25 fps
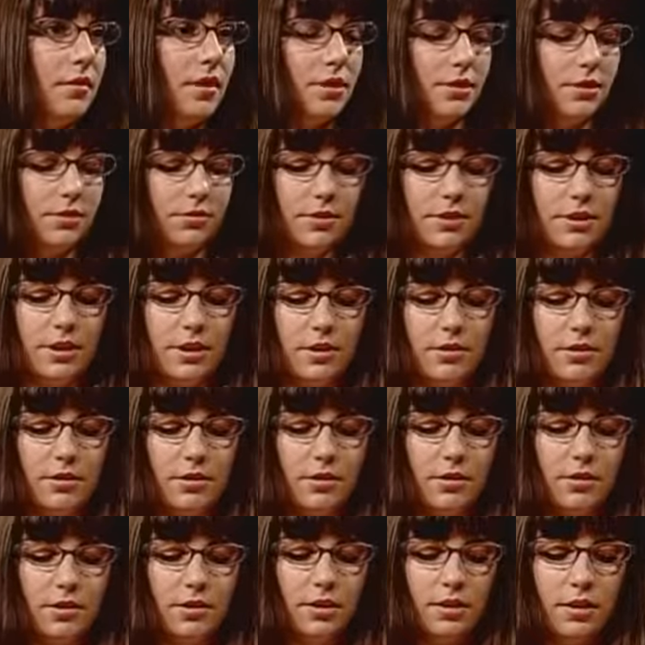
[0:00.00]
That's really
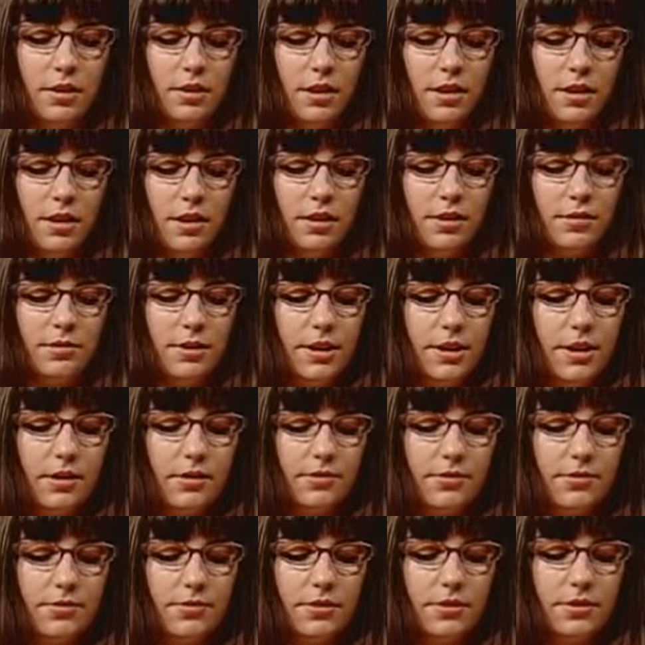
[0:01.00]
cool. And then we
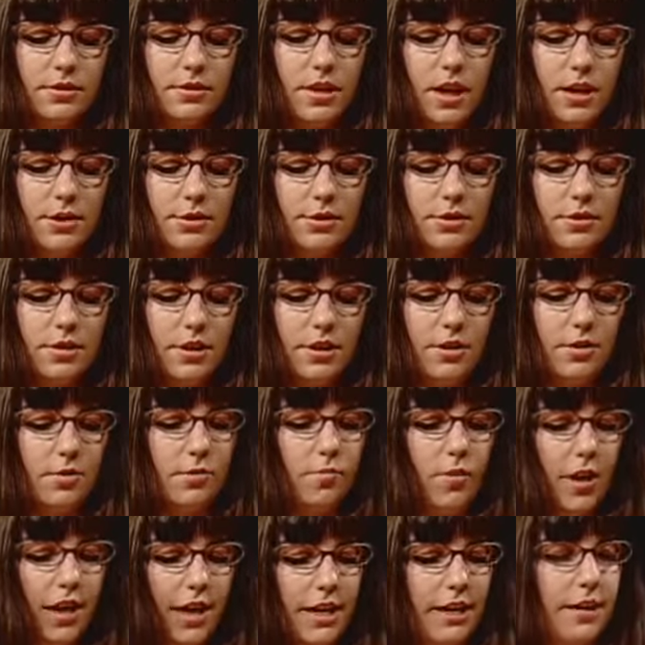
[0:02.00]
have saturated
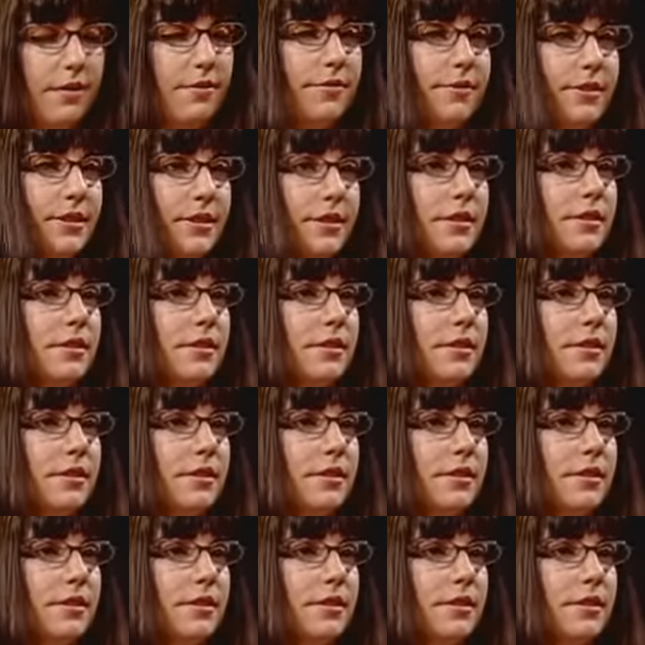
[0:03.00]
waves.